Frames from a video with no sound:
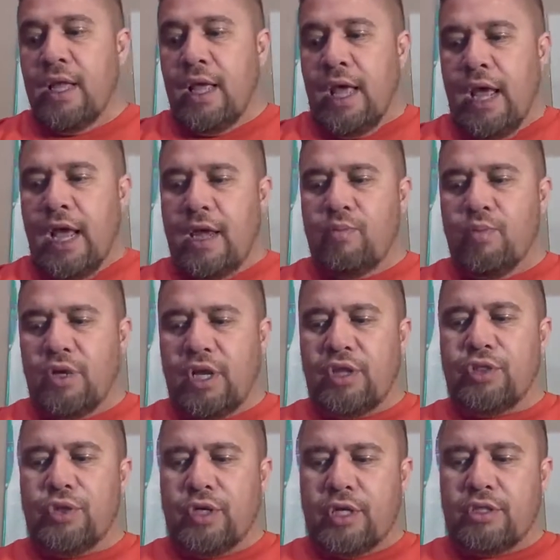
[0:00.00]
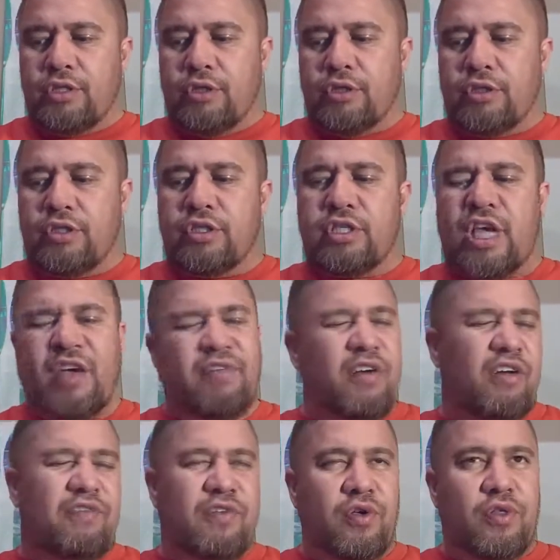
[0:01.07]
And what I thought I'd do is just cover a
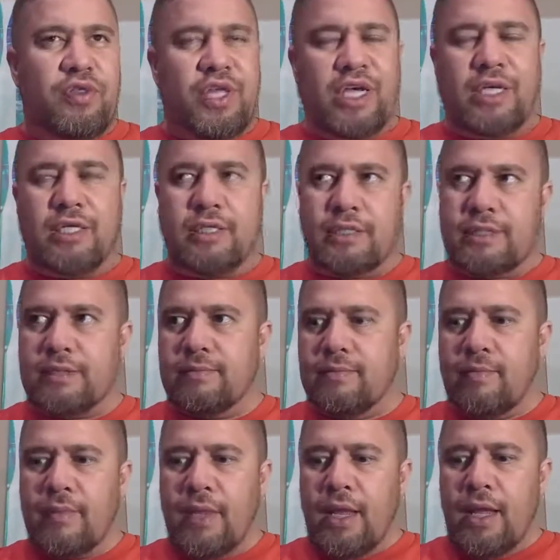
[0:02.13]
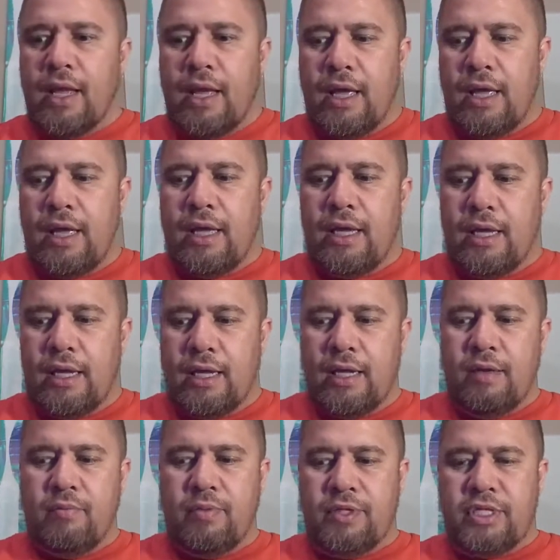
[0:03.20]
few things,
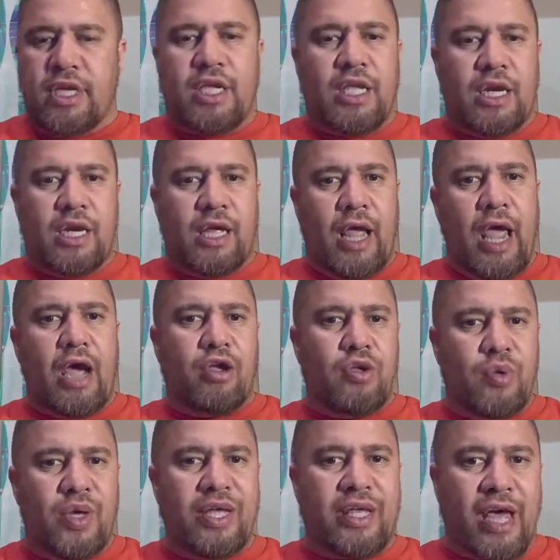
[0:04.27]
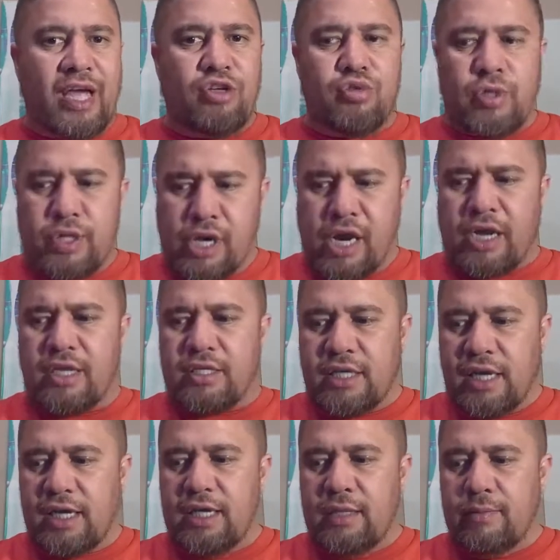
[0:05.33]
in particular how you engage with the
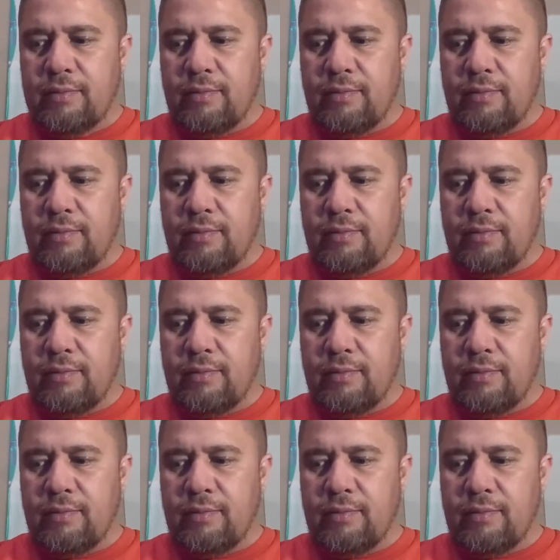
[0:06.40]
rangatahi,